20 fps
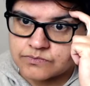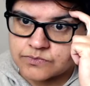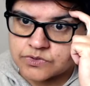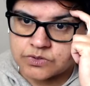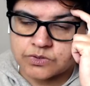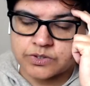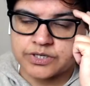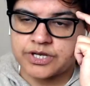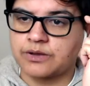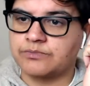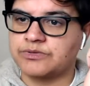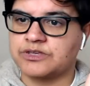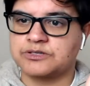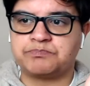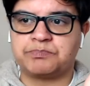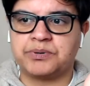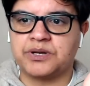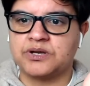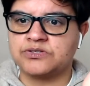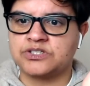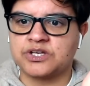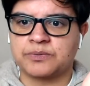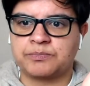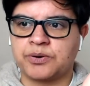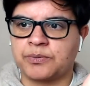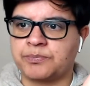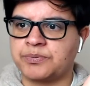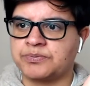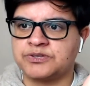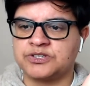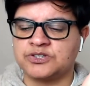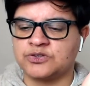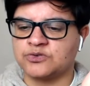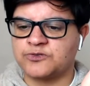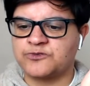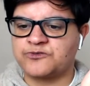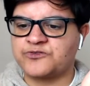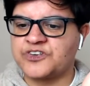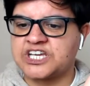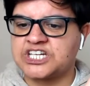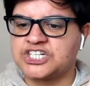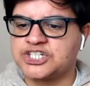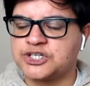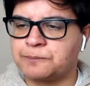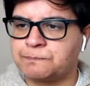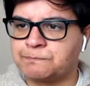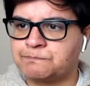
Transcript: Oh, yeah, this blows up your face.